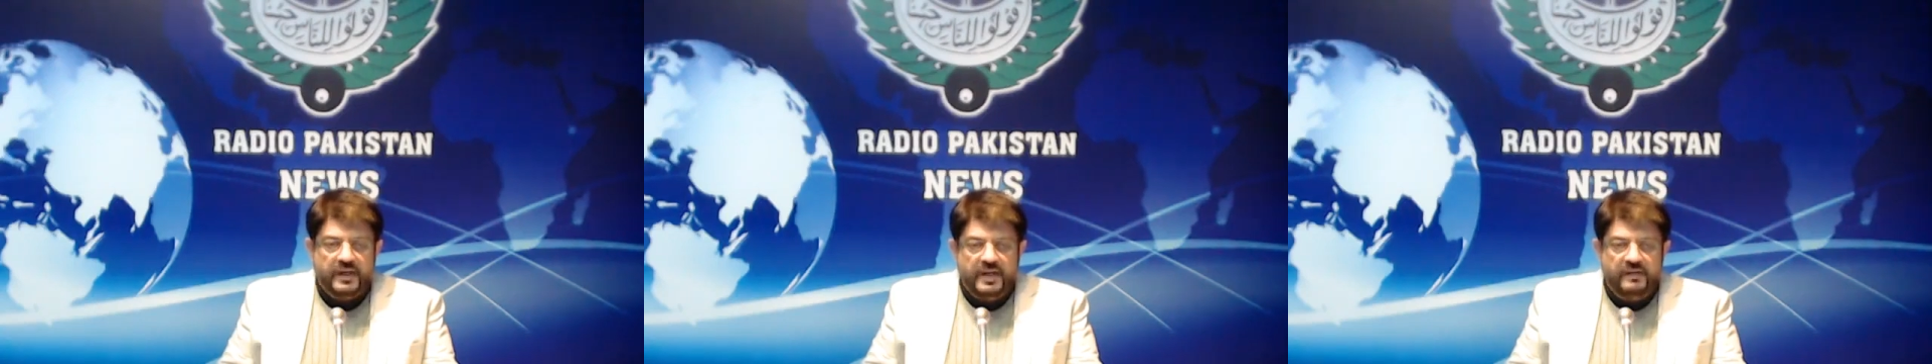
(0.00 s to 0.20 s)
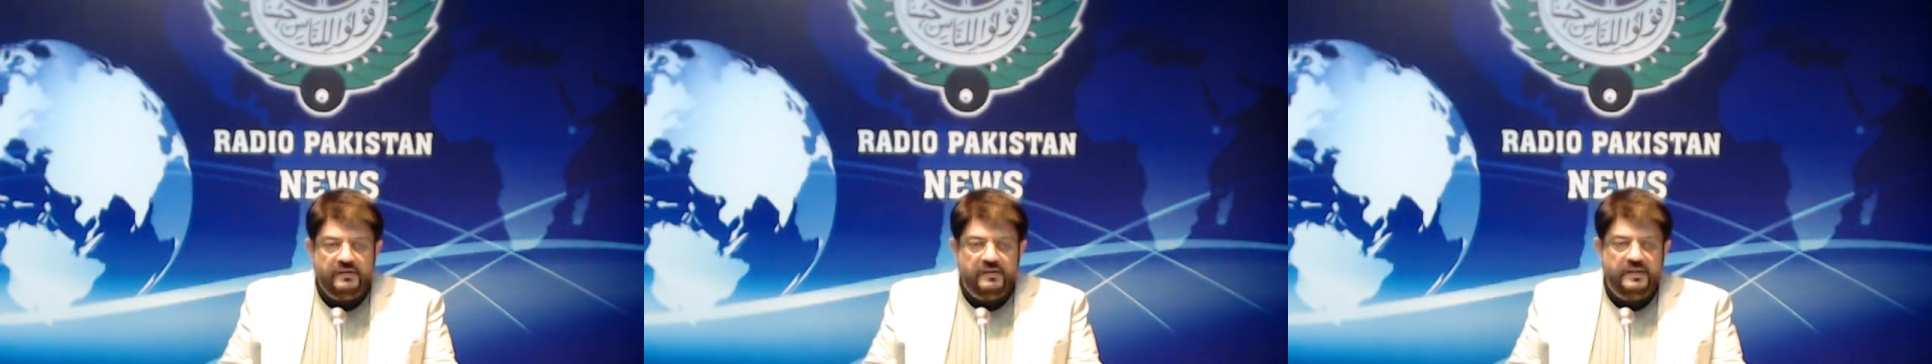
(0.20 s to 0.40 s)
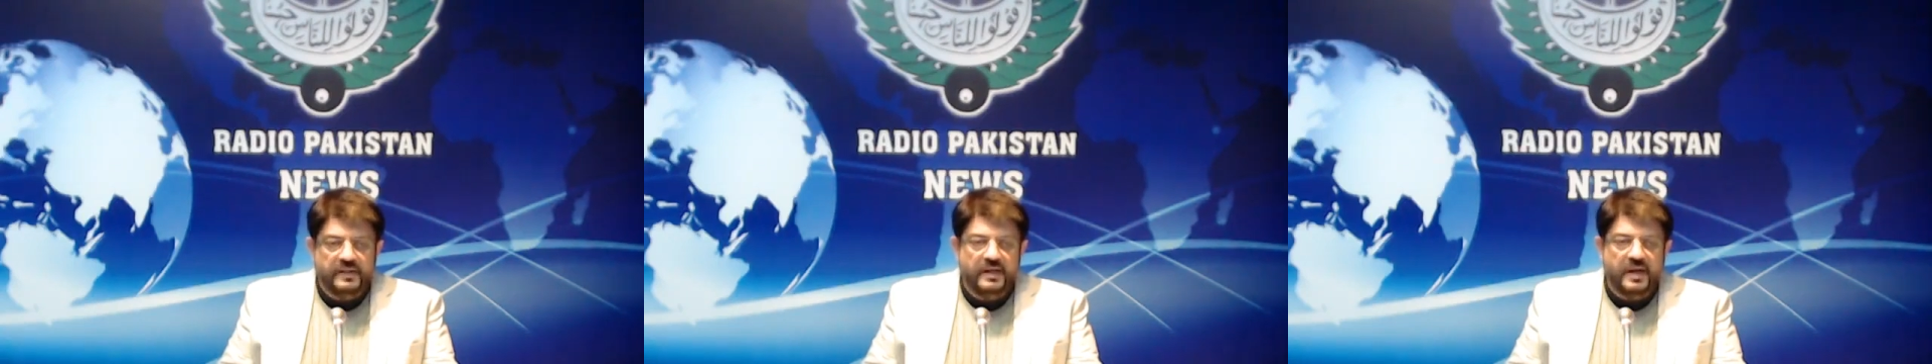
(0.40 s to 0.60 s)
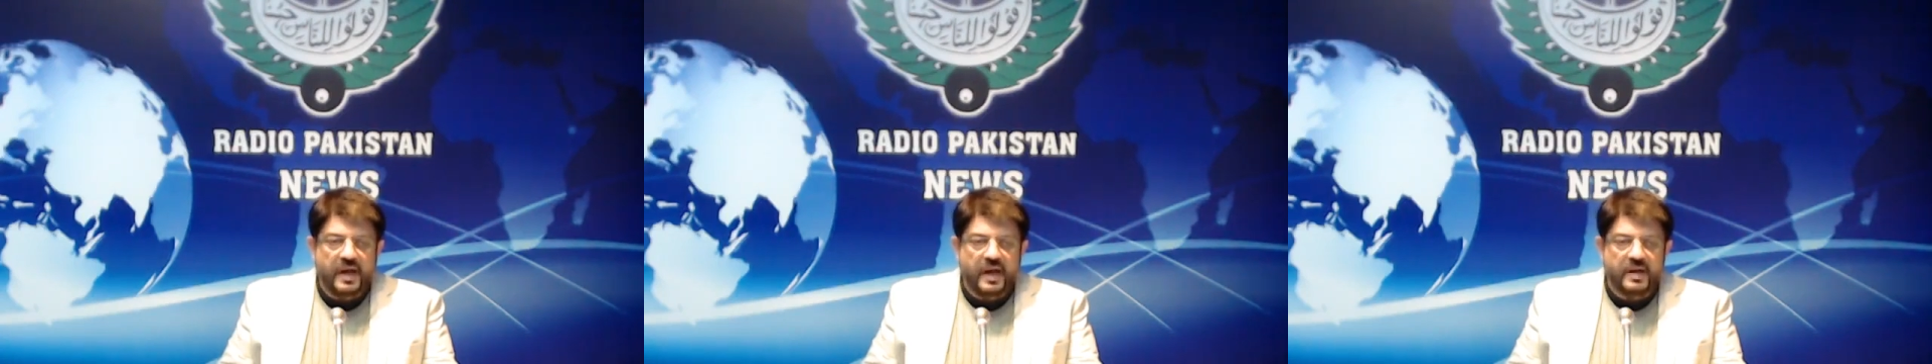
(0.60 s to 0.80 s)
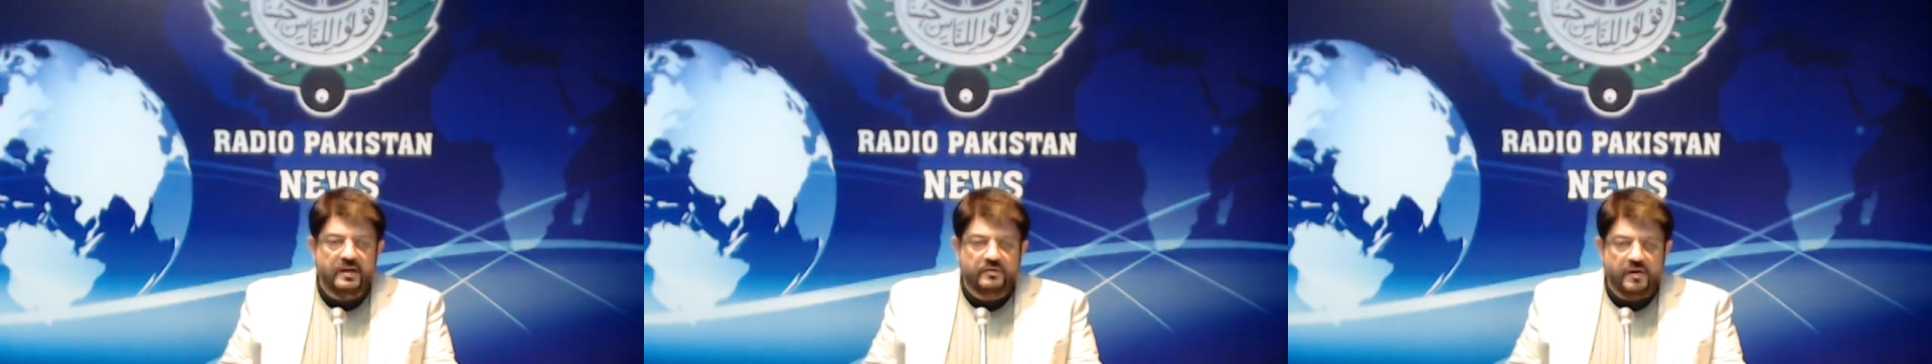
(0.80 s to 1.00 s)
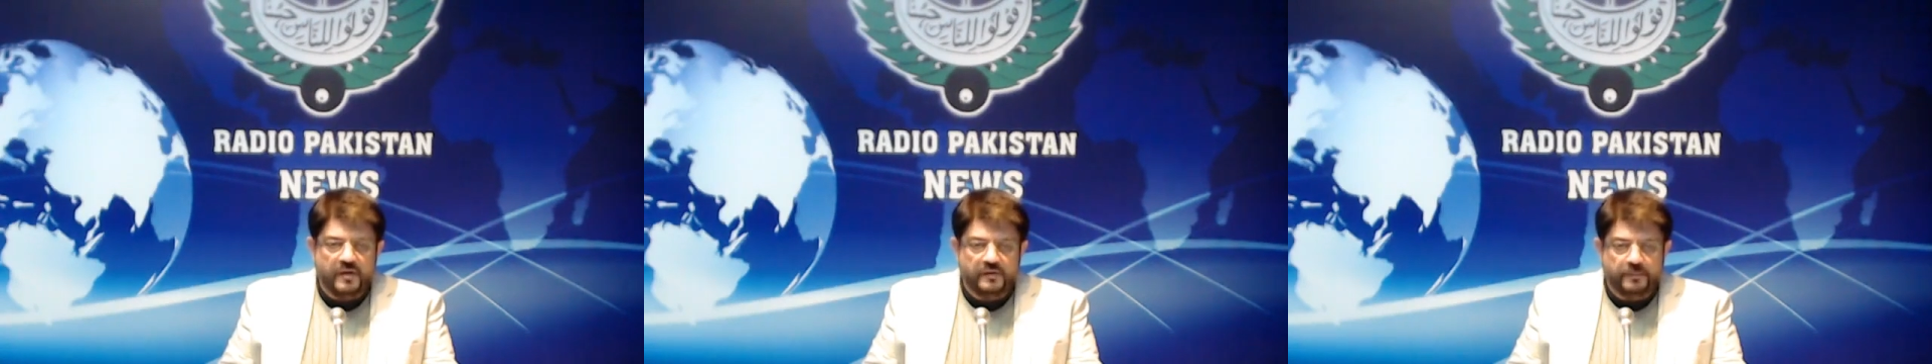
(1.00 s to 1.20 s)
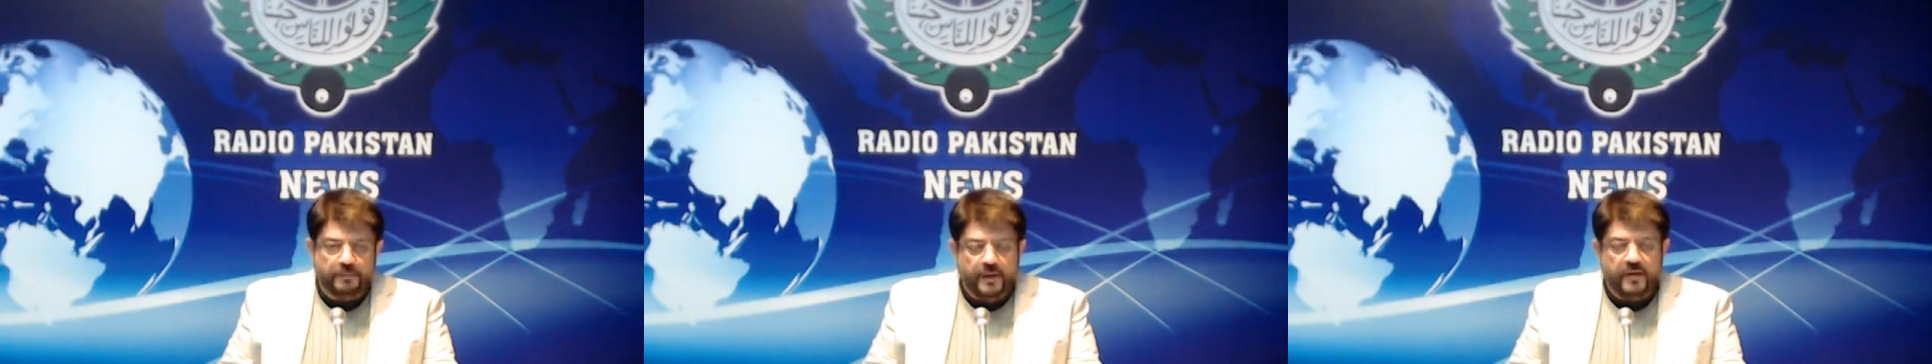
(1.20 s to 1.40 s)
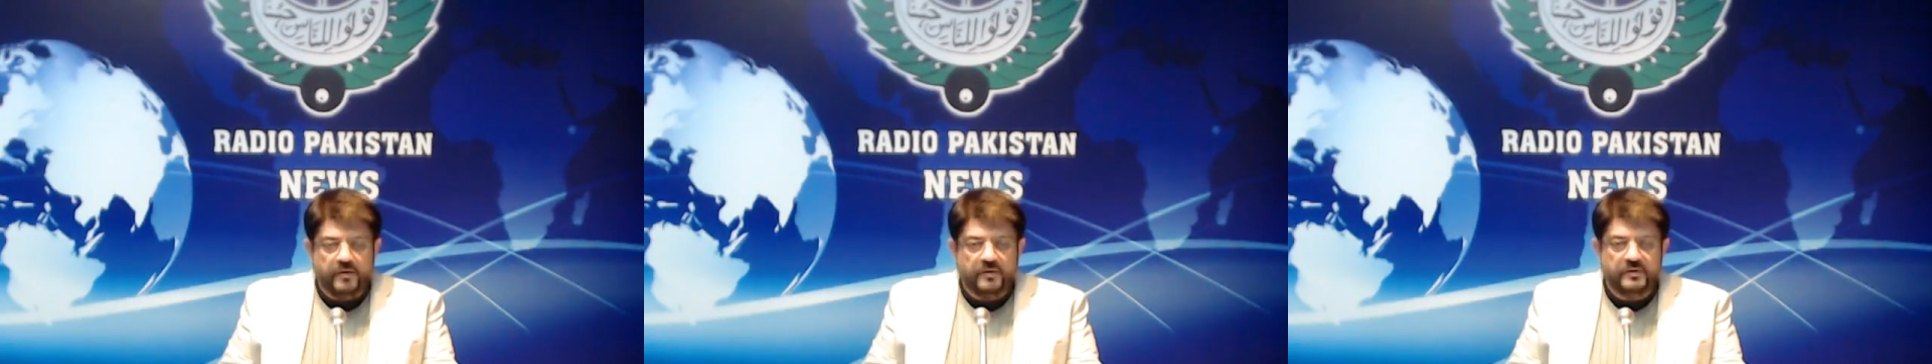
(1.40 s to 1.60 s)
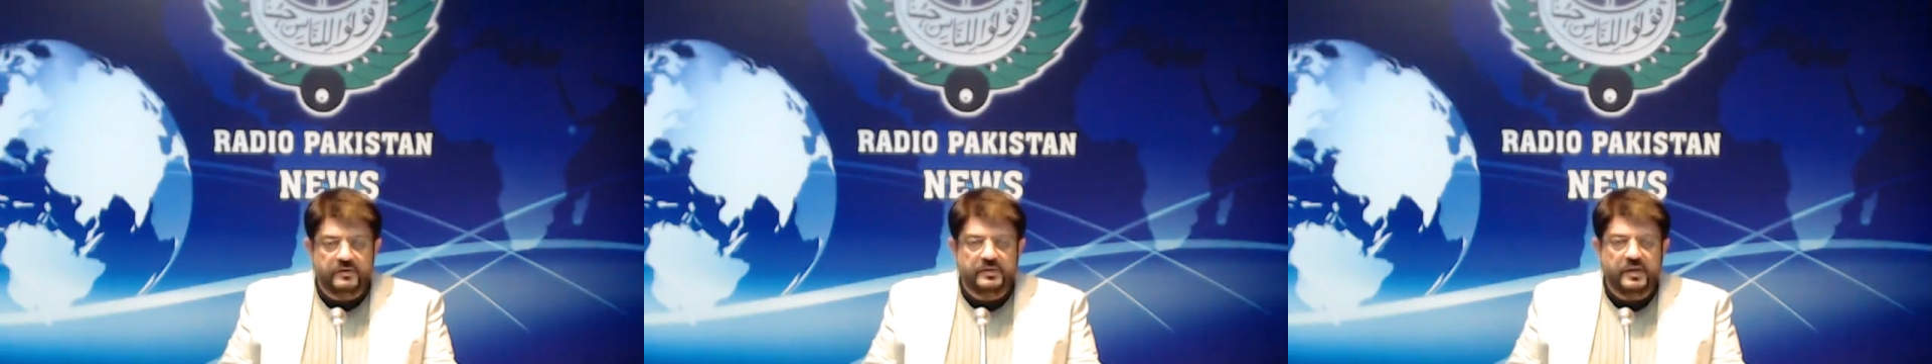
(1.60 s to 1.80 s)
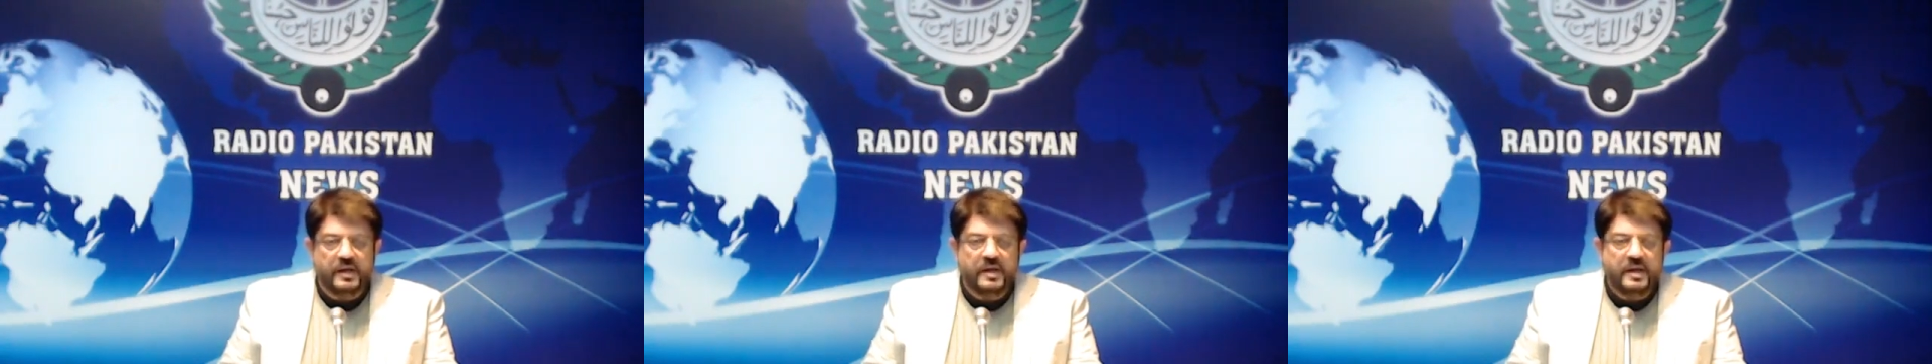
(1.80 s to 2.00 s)
easy and
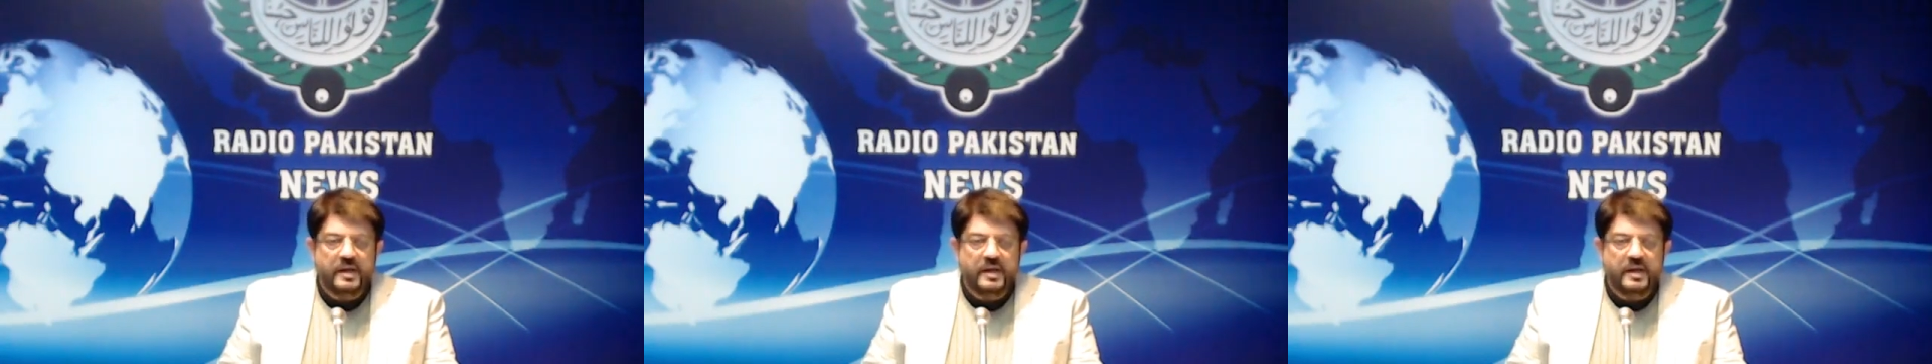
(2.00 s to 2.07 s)
transparent.